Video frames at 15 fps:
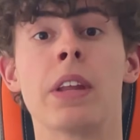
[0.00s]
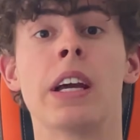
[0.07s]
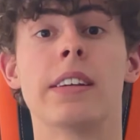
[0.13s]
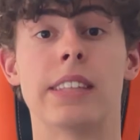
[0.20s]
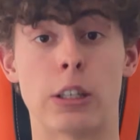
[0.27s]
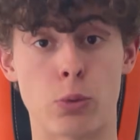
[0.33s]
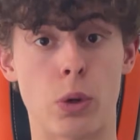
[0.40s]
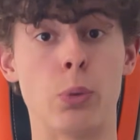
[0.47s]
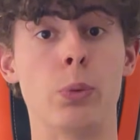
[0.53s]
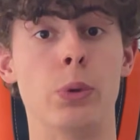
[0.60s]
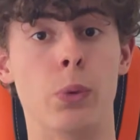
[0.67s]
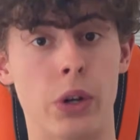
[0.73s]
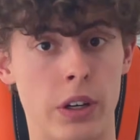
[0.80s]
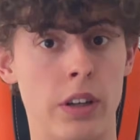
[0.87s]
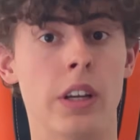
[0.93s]
That's what we
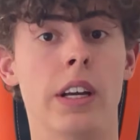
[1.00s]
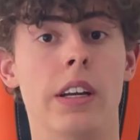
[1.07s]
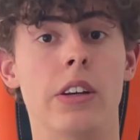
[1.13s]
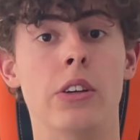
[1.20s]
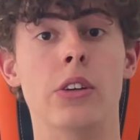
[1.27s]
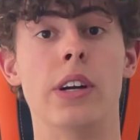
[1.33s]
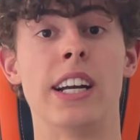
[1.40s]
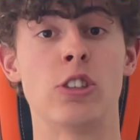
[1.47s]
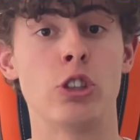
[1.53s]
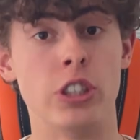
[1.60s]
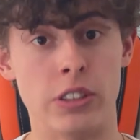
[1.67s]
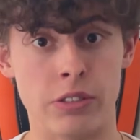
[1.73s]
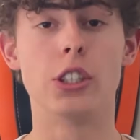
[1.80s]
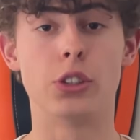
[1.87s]
want to achieve.